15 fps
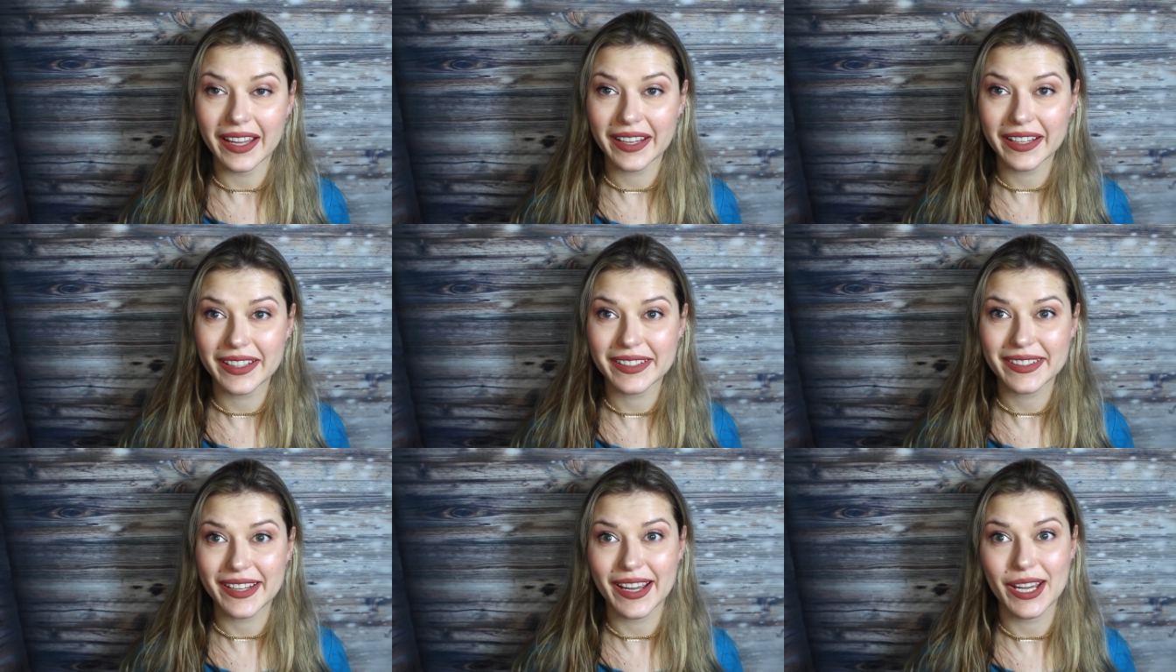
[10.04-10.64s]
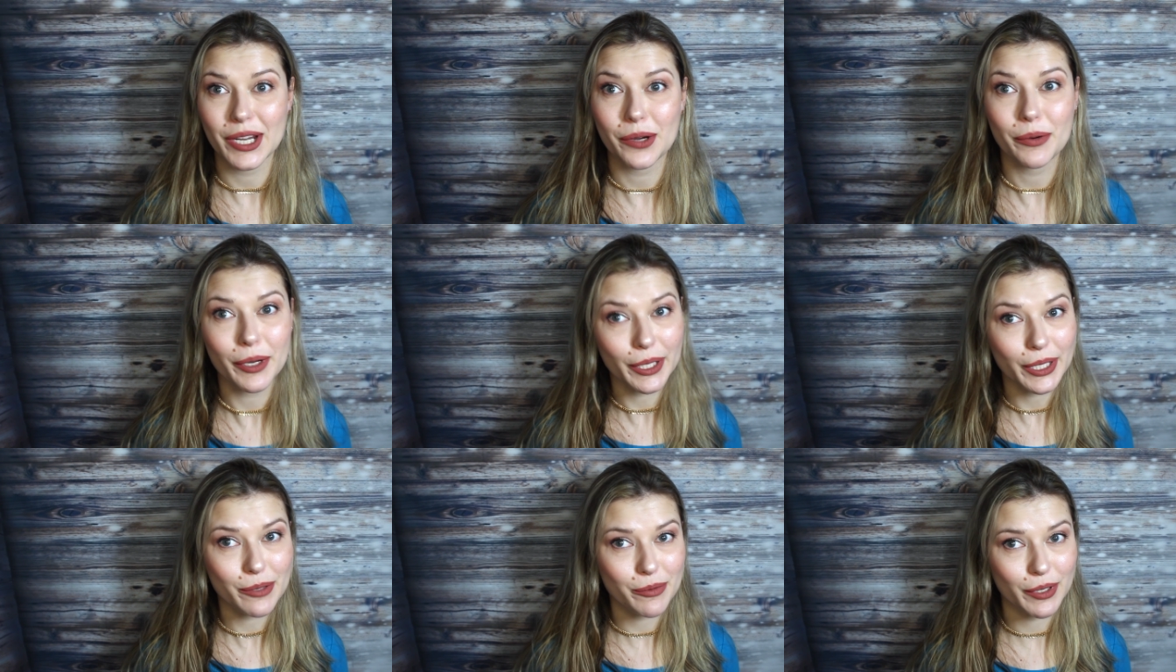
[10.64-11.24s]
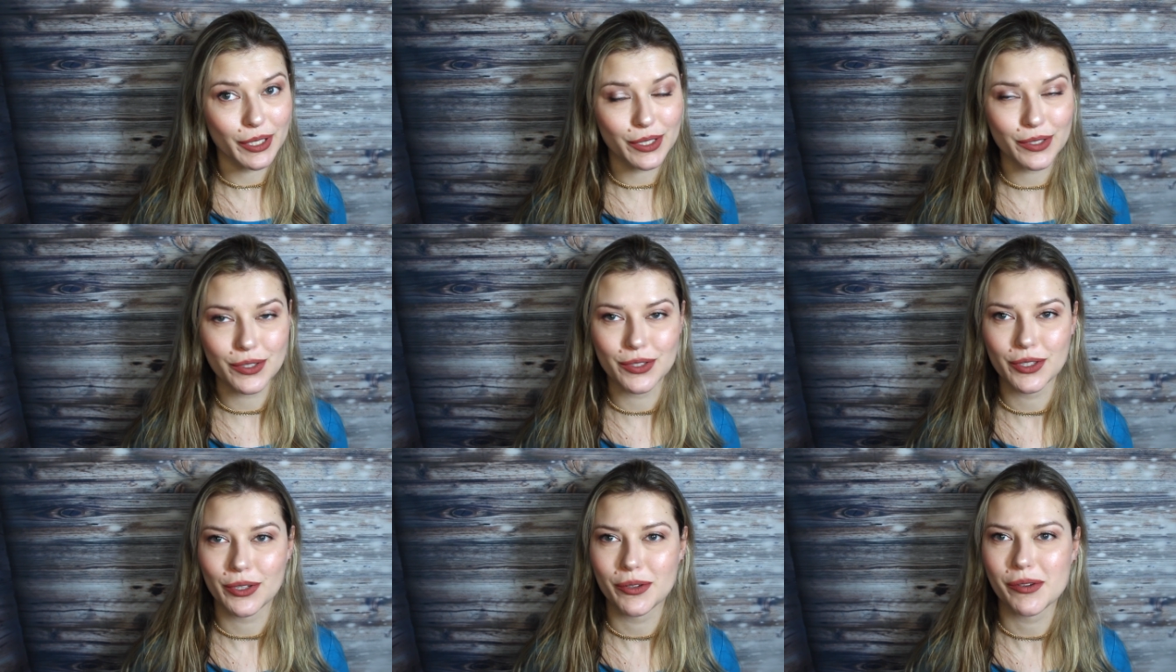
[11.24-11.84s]
Hey guys, I quickly wanted
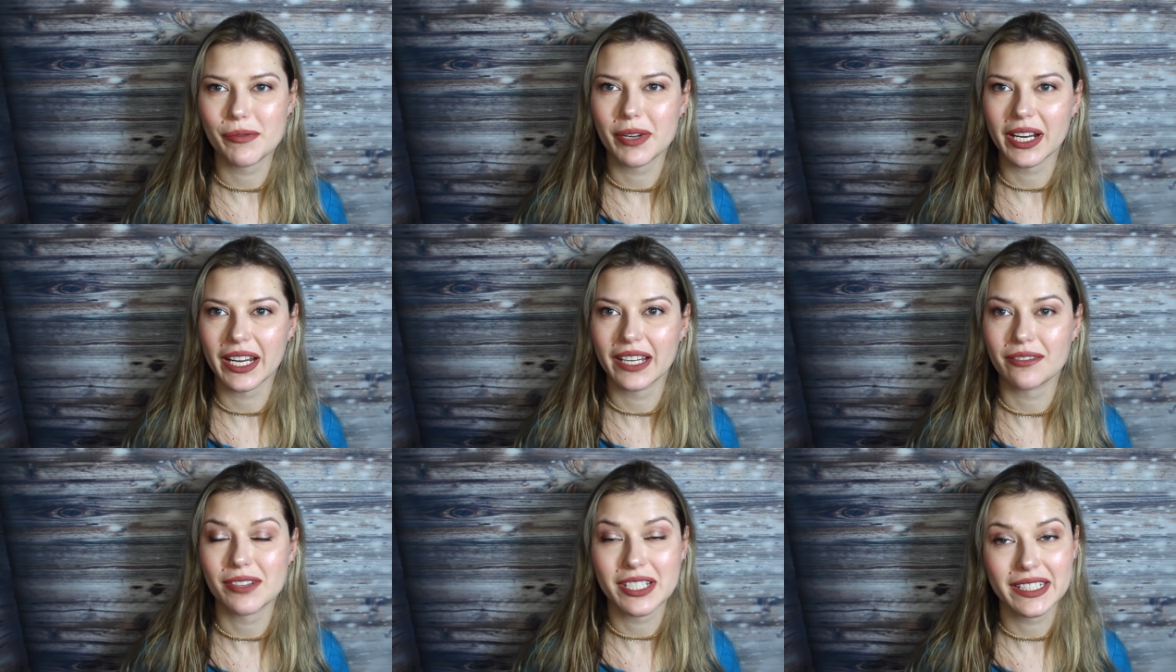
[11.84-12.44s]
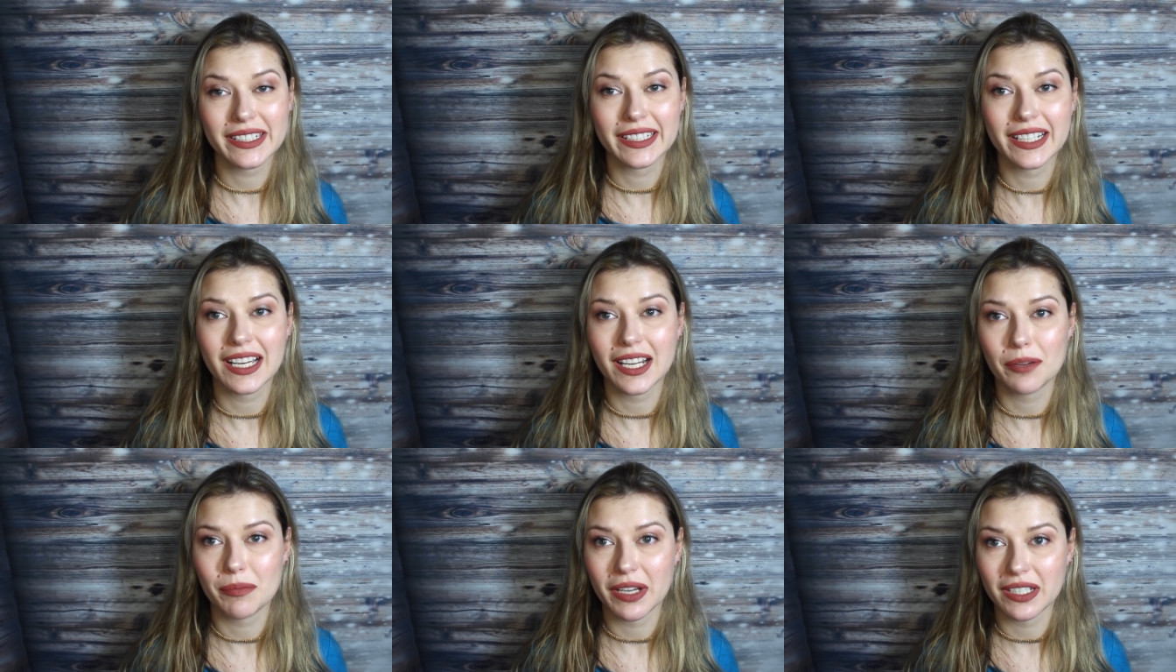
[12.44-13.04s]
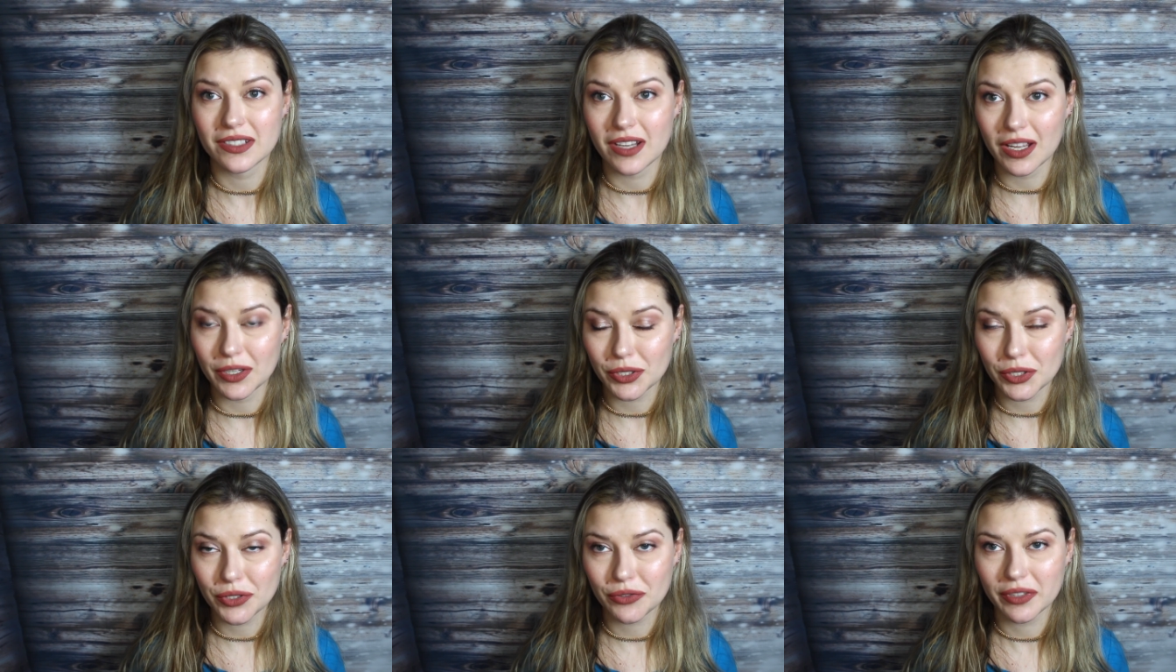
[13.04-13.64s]
to show you what I recently got in my
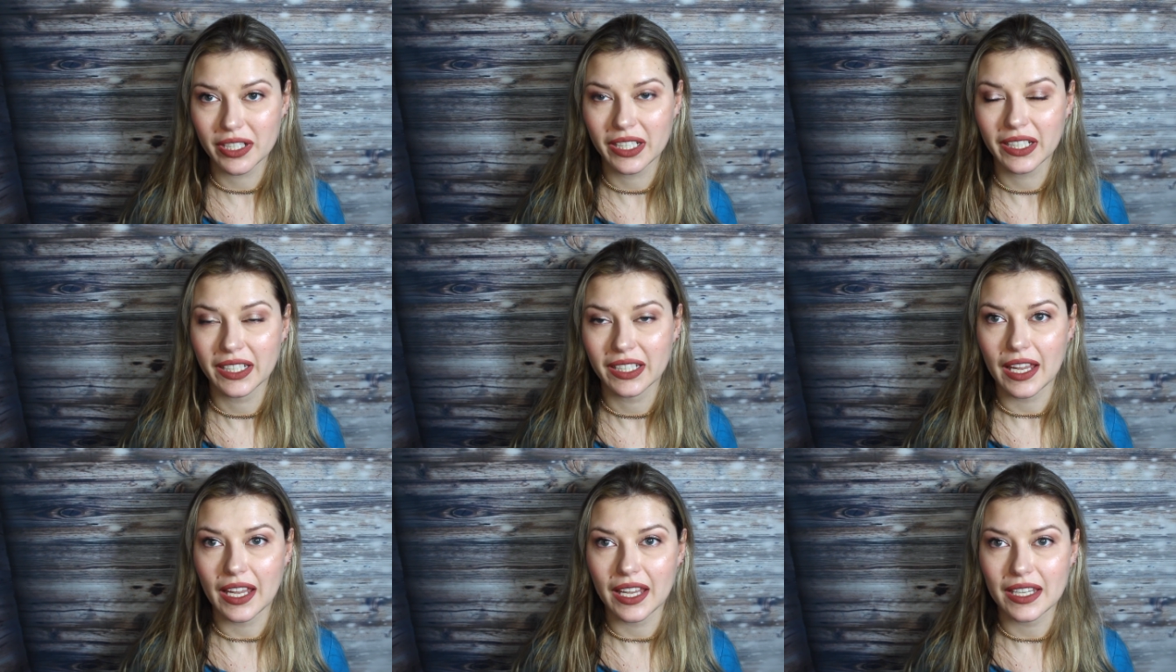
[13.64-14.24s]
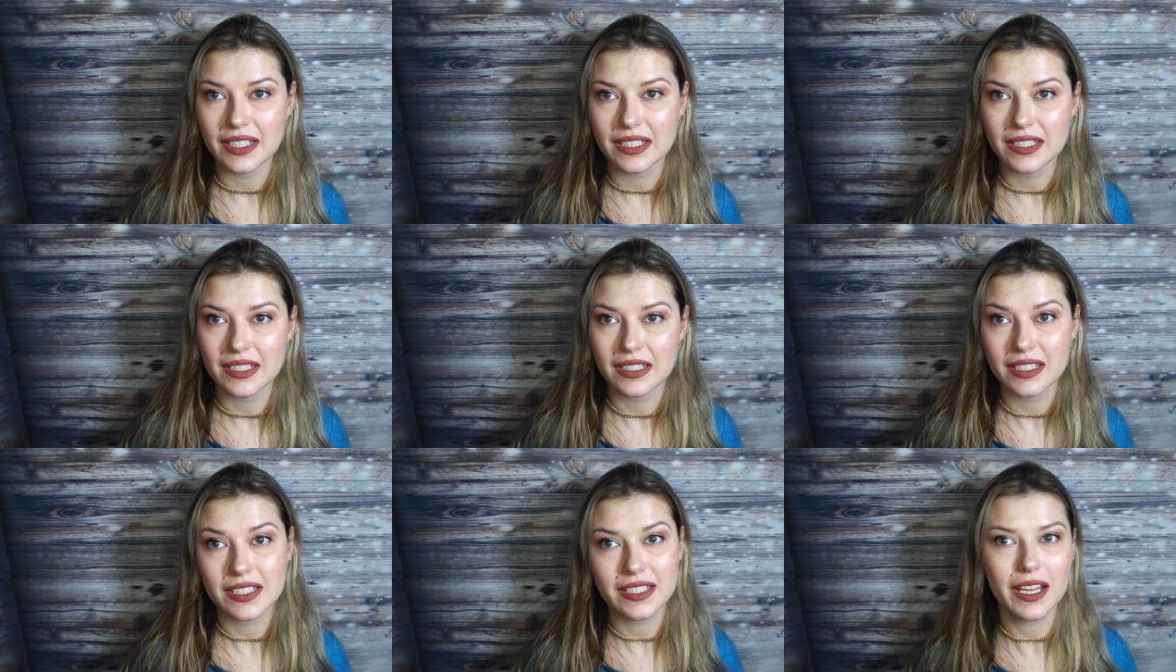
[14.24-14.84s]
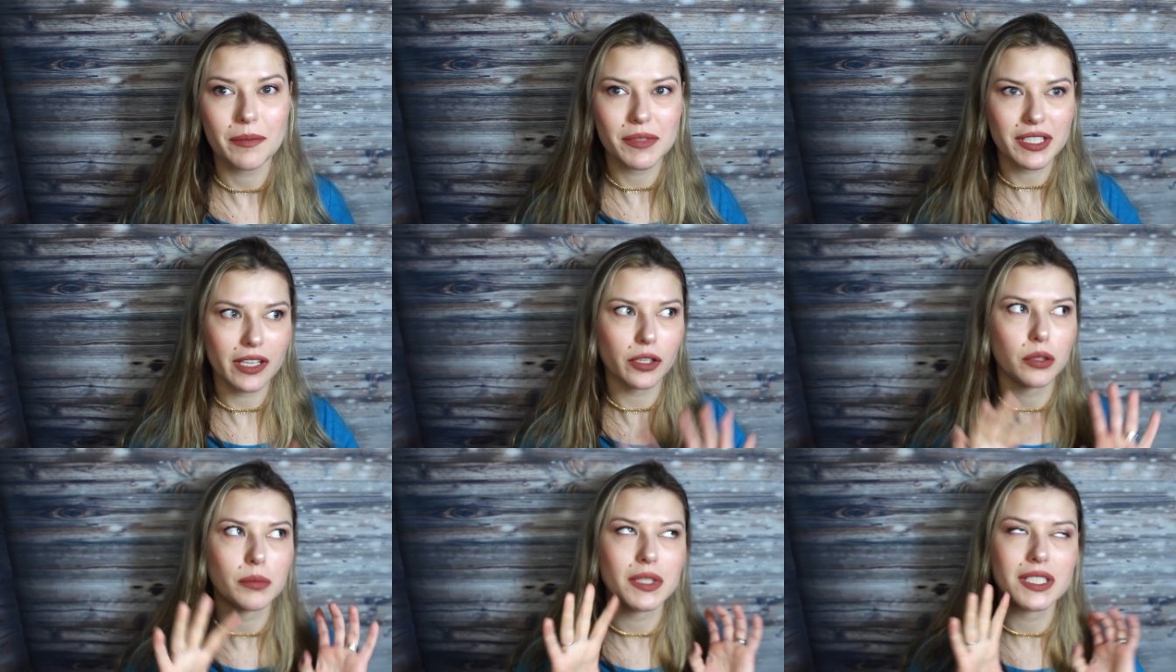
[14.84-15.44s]
Dollar Tree and this time it's
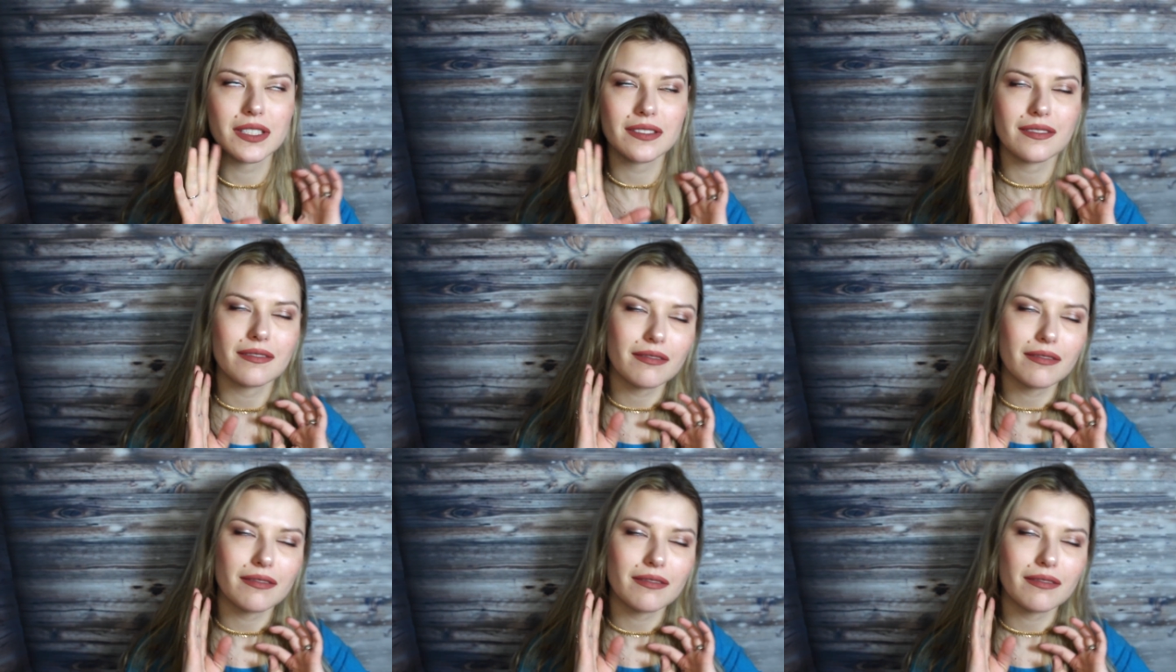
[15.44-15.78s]
not going to be